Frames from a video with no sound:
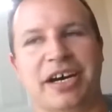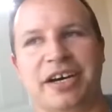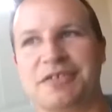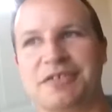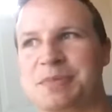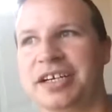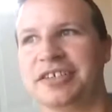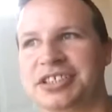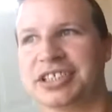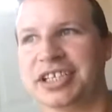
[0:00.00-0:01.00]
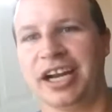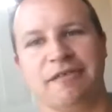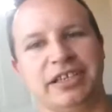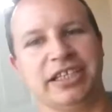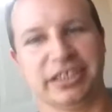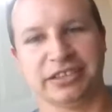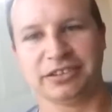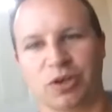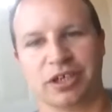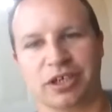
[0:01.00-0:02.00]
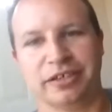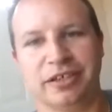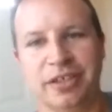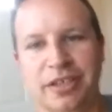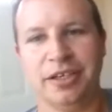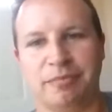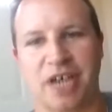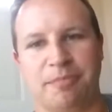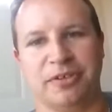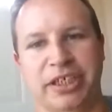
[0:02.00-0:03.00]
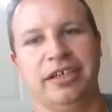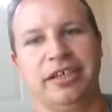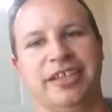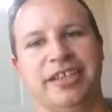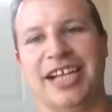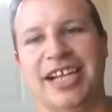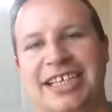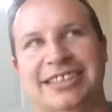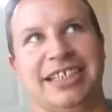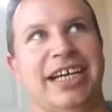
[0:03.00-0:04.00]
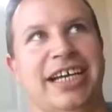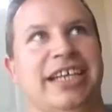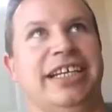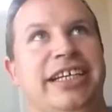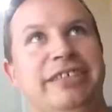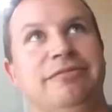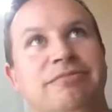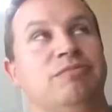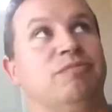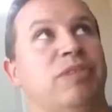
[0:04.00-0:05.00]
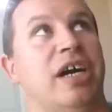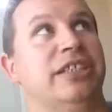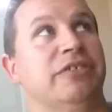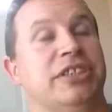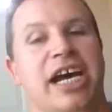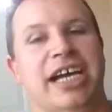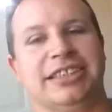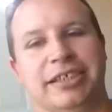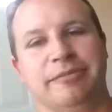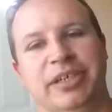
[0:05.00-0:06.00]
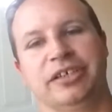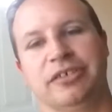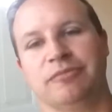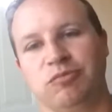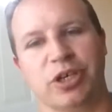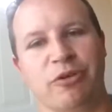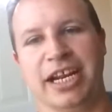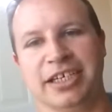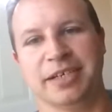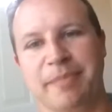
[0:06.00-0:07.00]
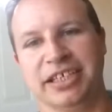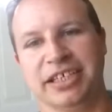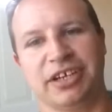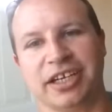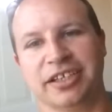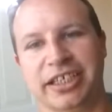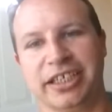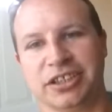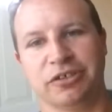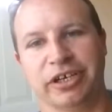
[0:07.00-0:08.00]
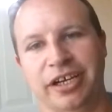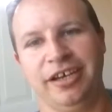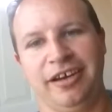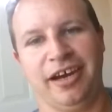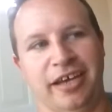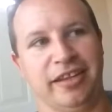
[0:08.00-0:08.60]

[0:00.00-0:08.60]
my autoresponders, and everything's working properly. The last thing I need, probably do it tonight, is give me a GoDaddy domain so I can link it to it, and